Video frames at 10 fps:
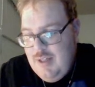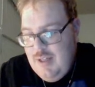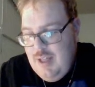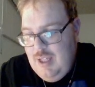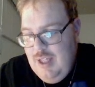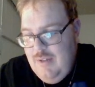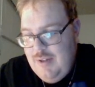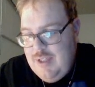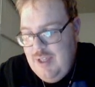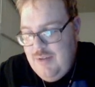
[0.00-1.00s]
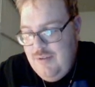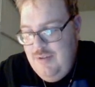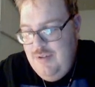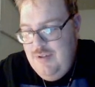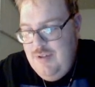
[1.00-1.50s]
I'll leave that to you.
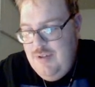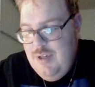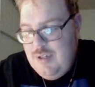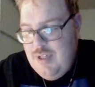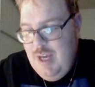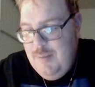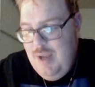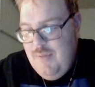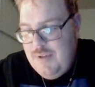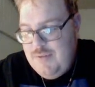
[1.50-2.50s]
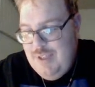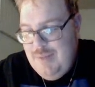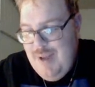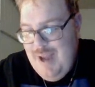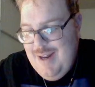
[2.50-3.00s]
Just tell me if it's really
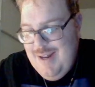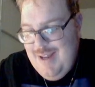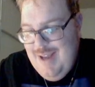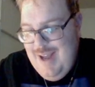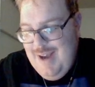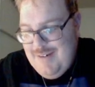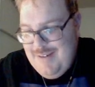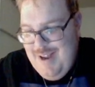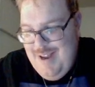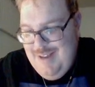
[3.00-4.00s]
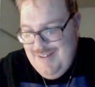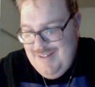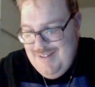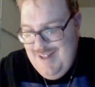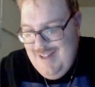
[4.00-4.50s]
bad. Alright, I'll
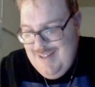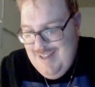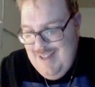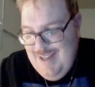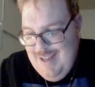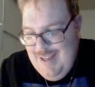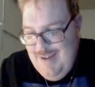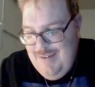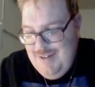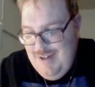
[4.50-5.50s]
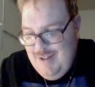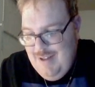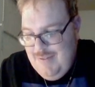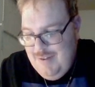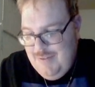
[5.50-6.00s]
do that. I'm sure you had
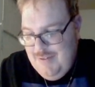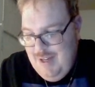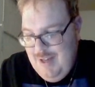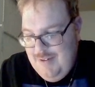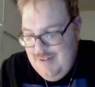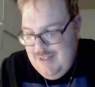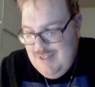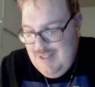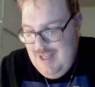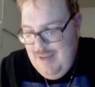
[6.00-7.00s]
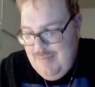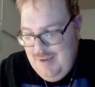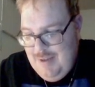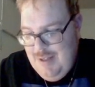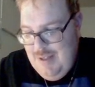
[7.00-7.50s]
enough views for now.
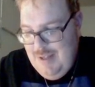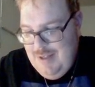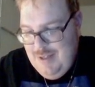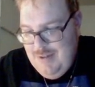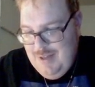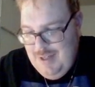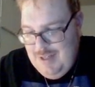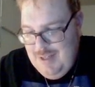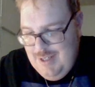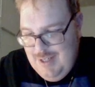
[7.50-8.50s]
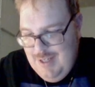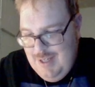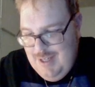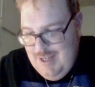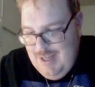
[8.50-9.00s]
Sabo didn't do it.
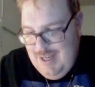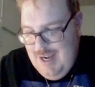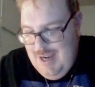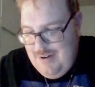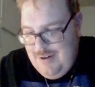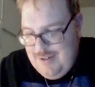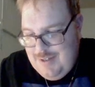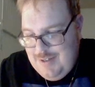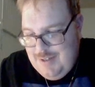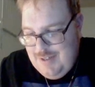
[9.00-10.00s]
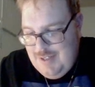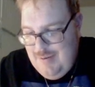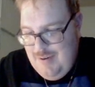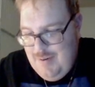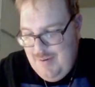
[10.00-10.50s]
Yeah, of course, the Sabo
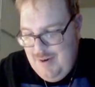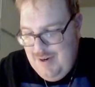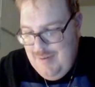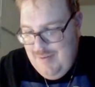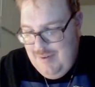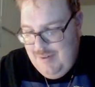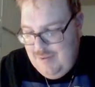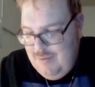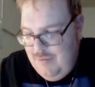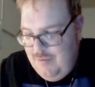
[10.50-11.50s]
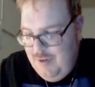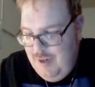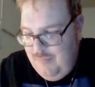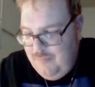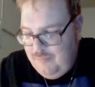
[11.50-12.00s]
girl will go home, it would be
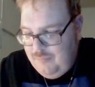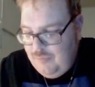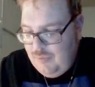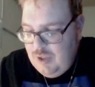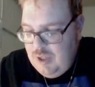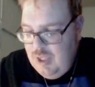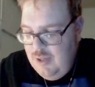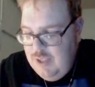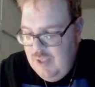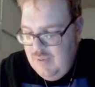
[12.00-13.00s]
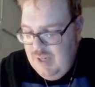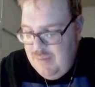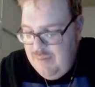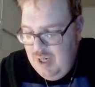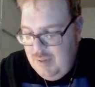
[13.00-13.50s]
free. Because they would write a
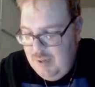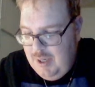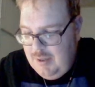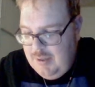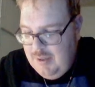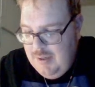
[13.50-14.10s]
book about it.